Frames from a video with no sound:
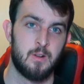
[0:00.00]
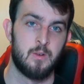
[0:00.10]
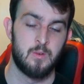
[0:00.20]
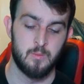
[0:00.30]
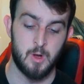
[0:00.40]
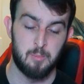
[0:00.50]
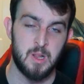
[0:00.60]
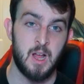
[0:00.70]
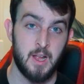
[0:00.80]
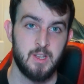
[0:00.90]
and it'll
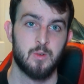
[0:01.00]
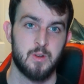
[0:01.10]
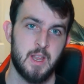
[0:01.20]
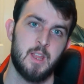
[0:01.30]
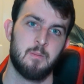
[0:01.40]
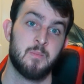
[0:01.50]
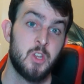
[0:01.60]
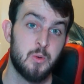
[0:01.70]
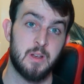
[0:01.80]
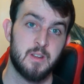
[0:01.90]
apply your
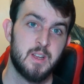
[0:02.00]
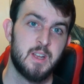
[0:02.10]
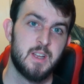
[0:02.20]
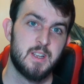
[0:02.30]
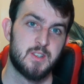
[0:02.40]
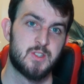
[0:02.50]
name to it.